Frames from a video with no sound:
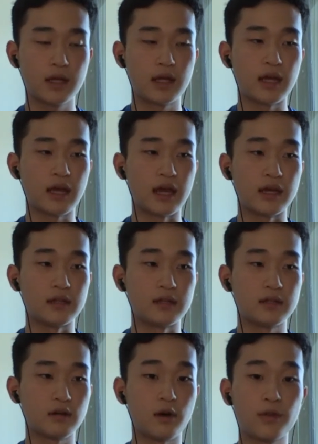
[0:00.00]
And
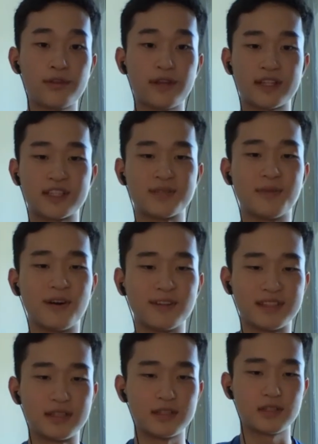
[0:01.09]
although that's a small
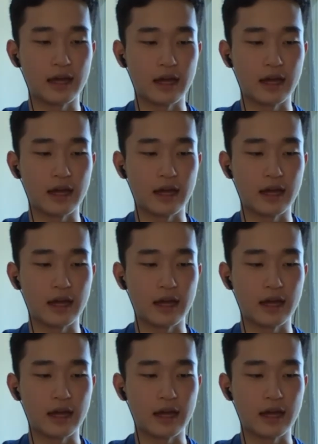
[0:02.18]
addition,